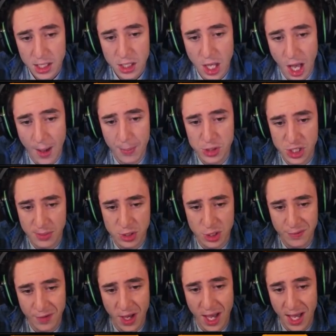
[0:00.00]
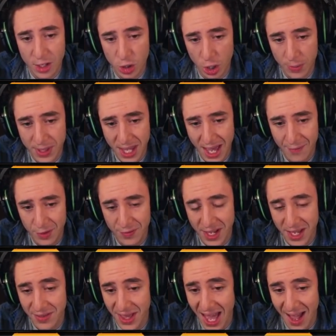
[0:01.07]
Can't push up too far. Got to be careful of
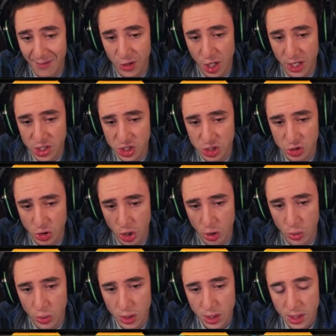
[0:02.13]
here. They have luggage control.